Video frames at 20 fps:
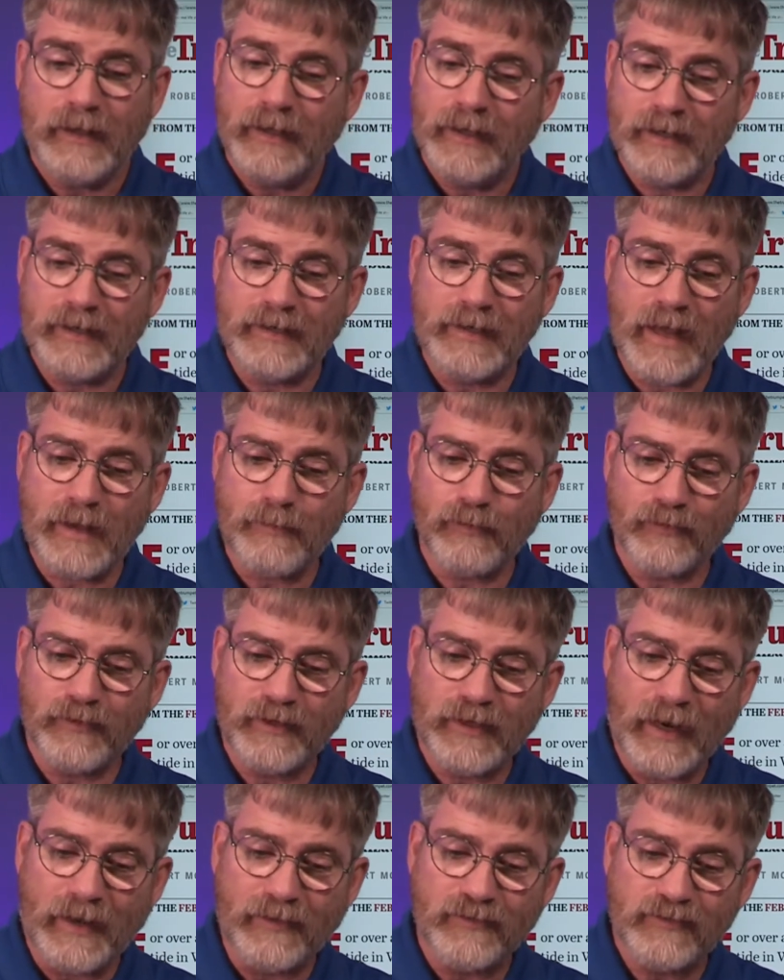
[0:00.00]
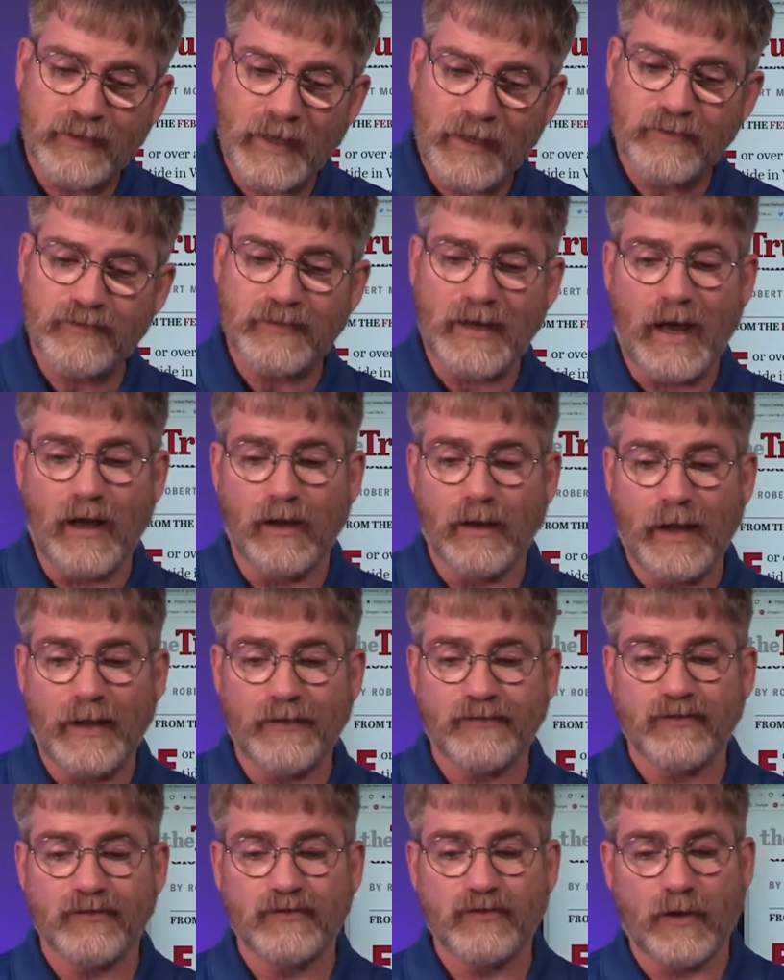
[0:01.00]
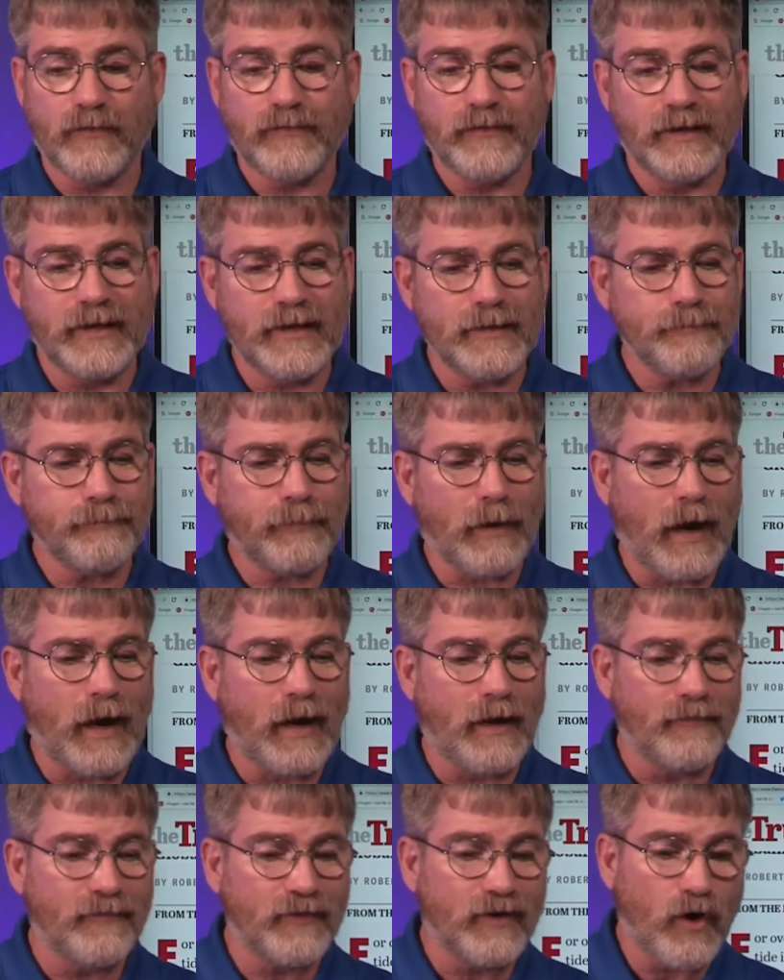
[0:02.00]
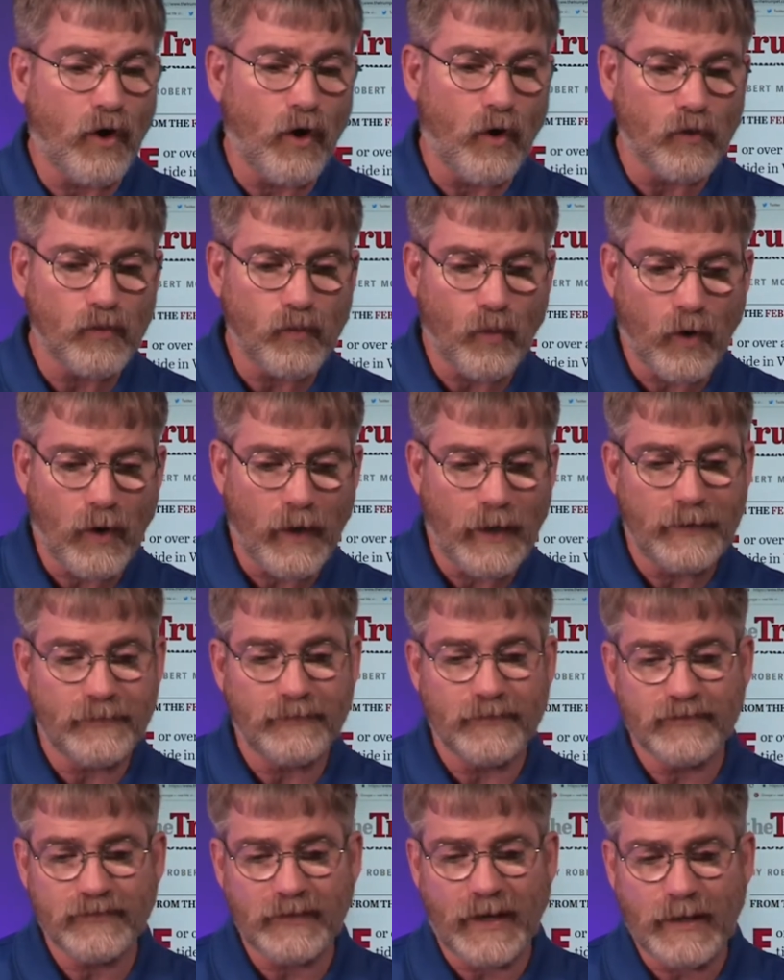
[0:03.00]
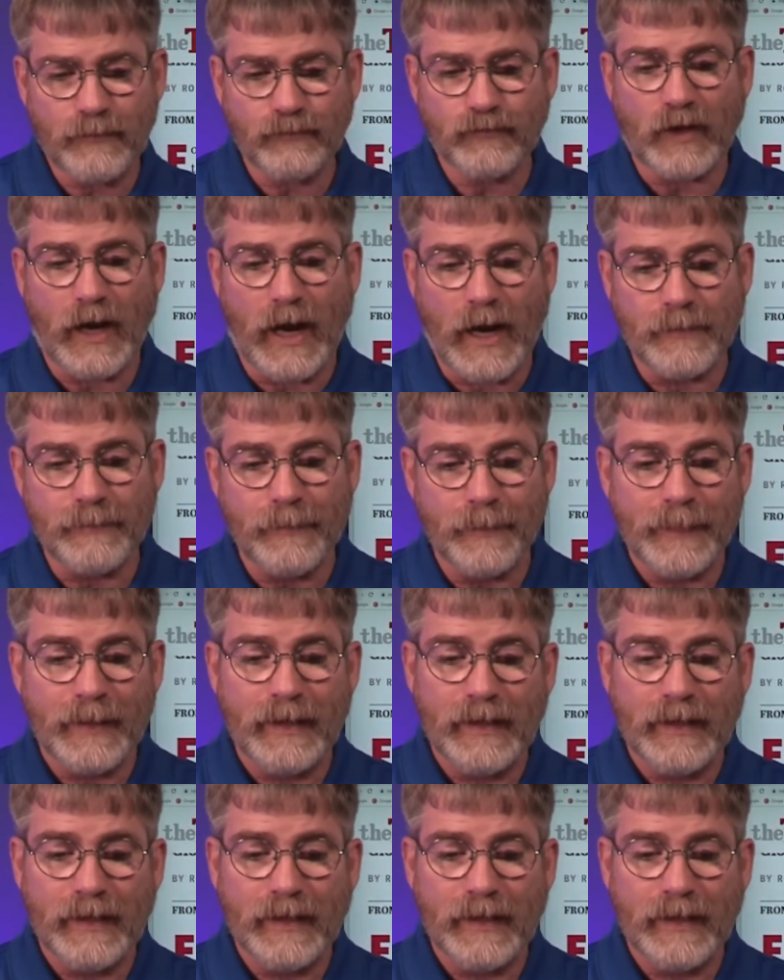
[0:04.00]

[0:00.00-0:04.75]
It enabled the United States to outlast the Soviet Empire in the Cold War, and at the same time,